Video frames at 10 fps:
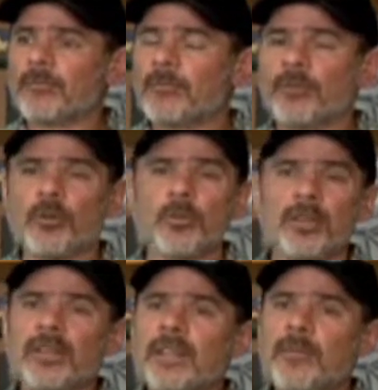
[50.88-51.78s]

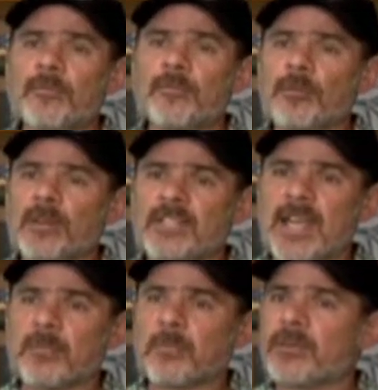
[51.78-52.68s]
vertebrate limb, for
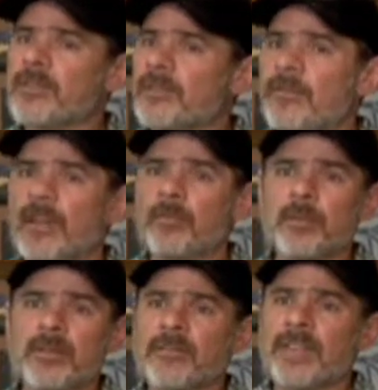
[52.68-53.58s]
example, in the
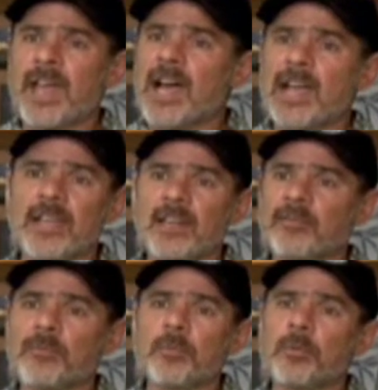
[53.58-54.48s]
development of the eye and
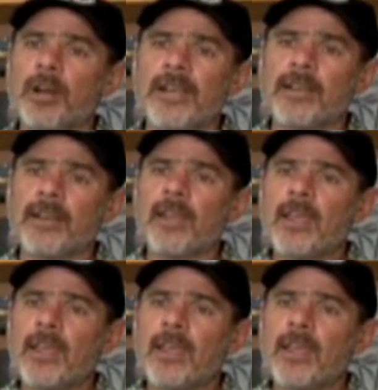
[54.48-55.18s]
of the brain.